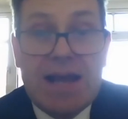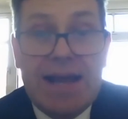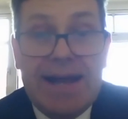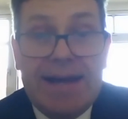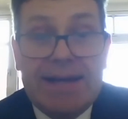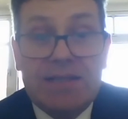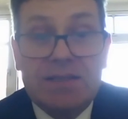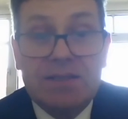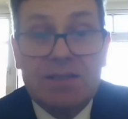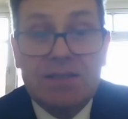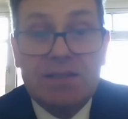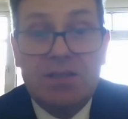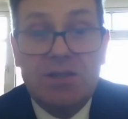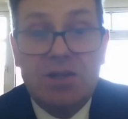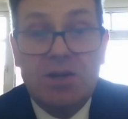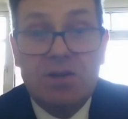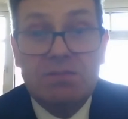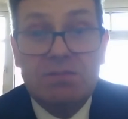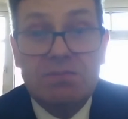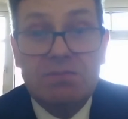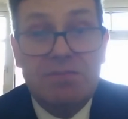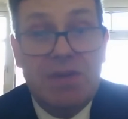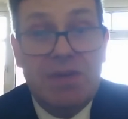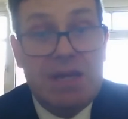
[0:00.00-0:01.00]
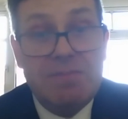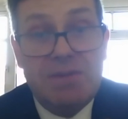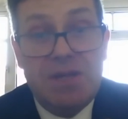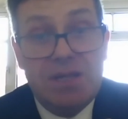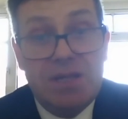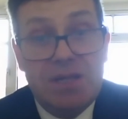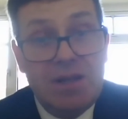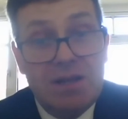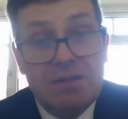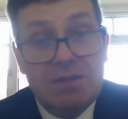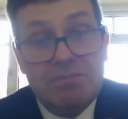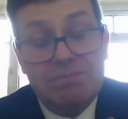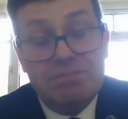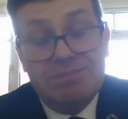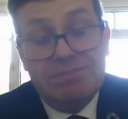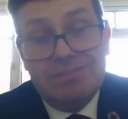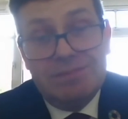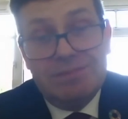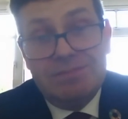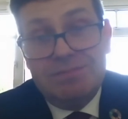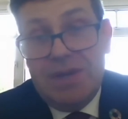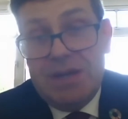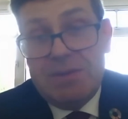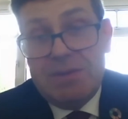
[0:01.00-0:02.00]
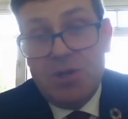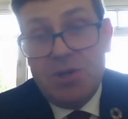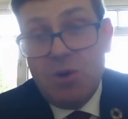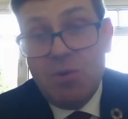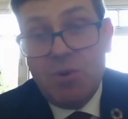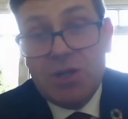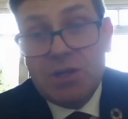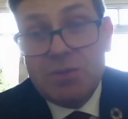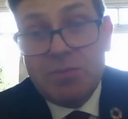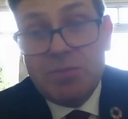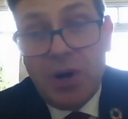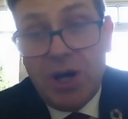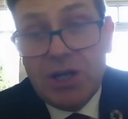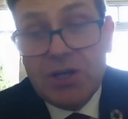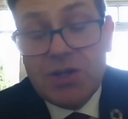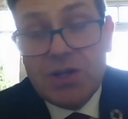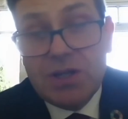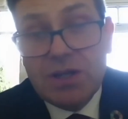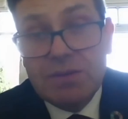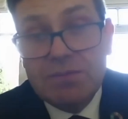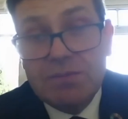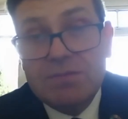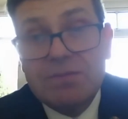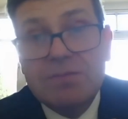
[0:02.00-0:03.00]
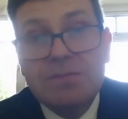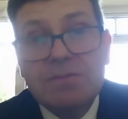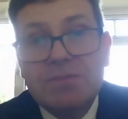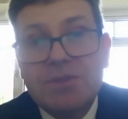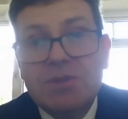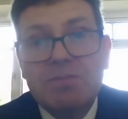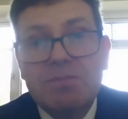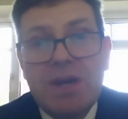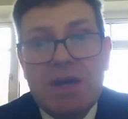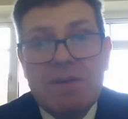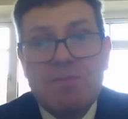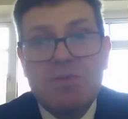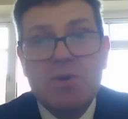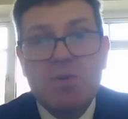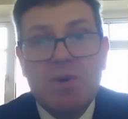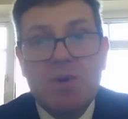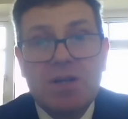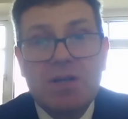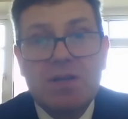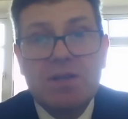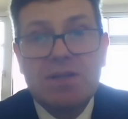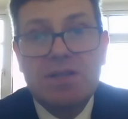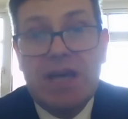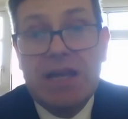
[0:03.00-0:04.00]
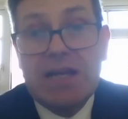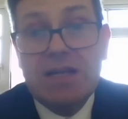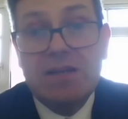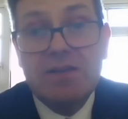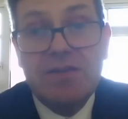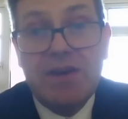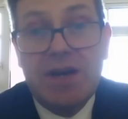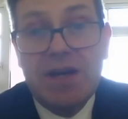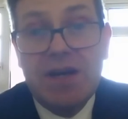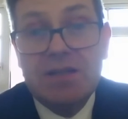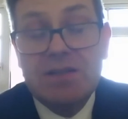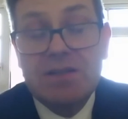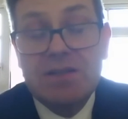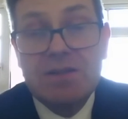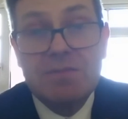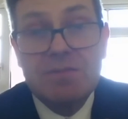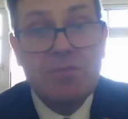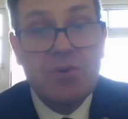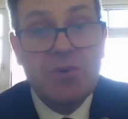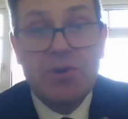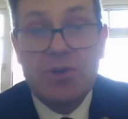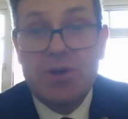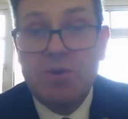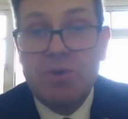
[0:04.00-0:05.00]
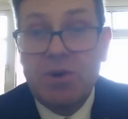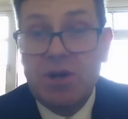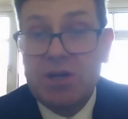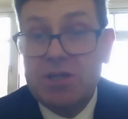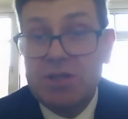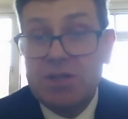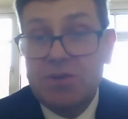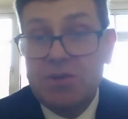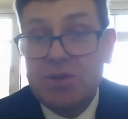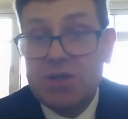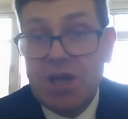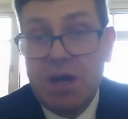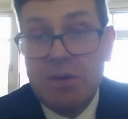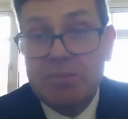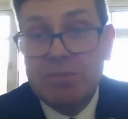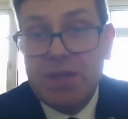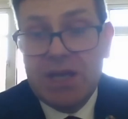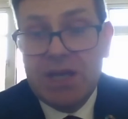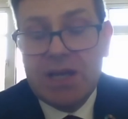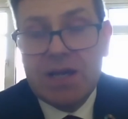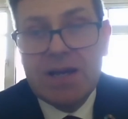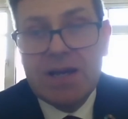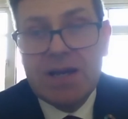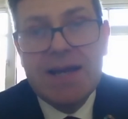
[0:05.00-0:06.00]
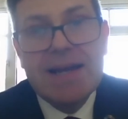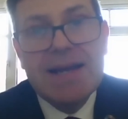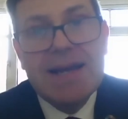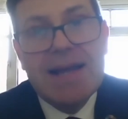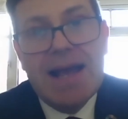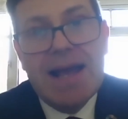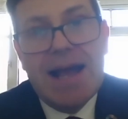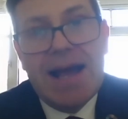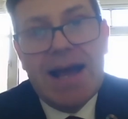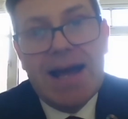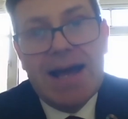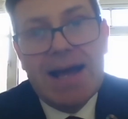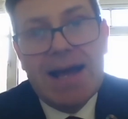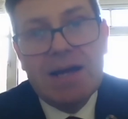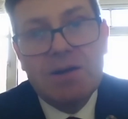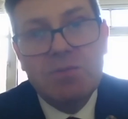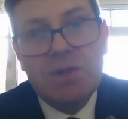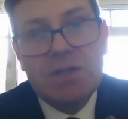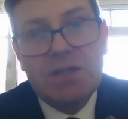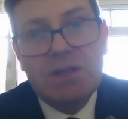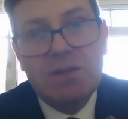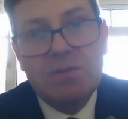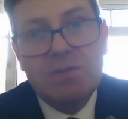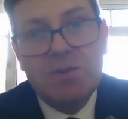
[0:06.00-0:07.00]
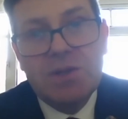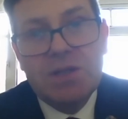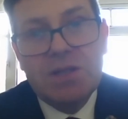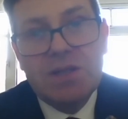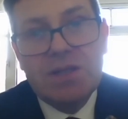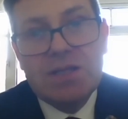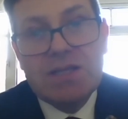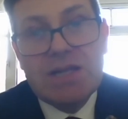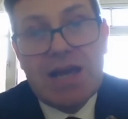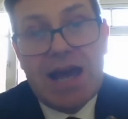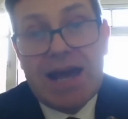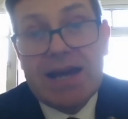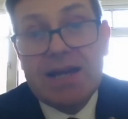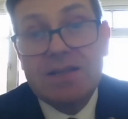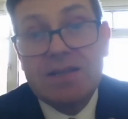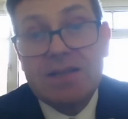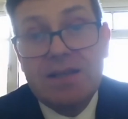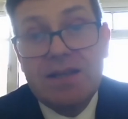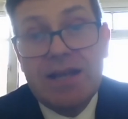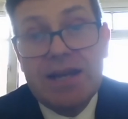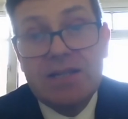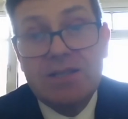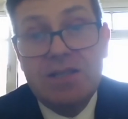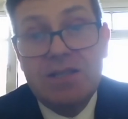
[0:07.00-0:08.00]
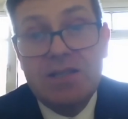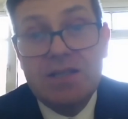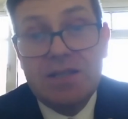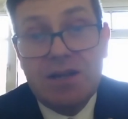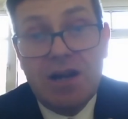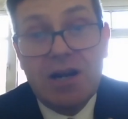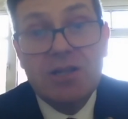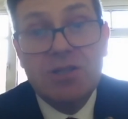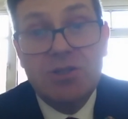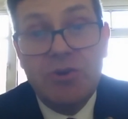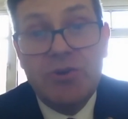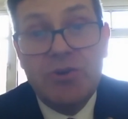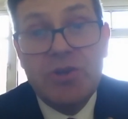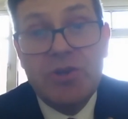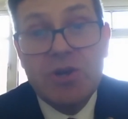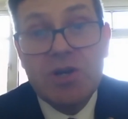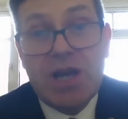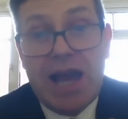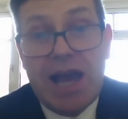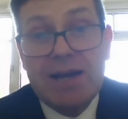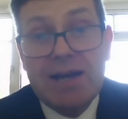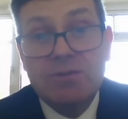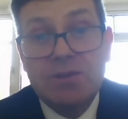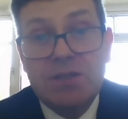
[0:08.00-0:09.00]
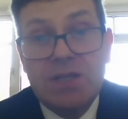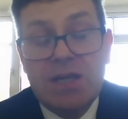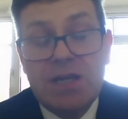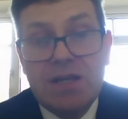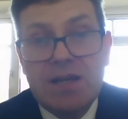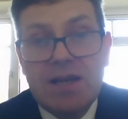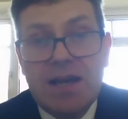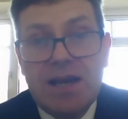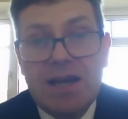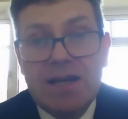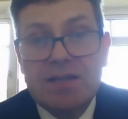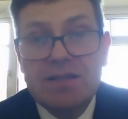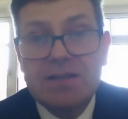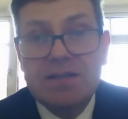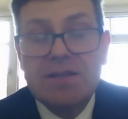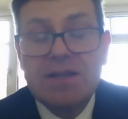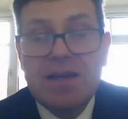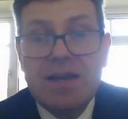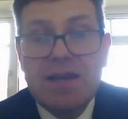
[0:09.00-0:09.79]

And, you know, maybe you don't want to punish them, but maybe you want to incentivize them, or you want to do something with the tax and actually start doing your accounting and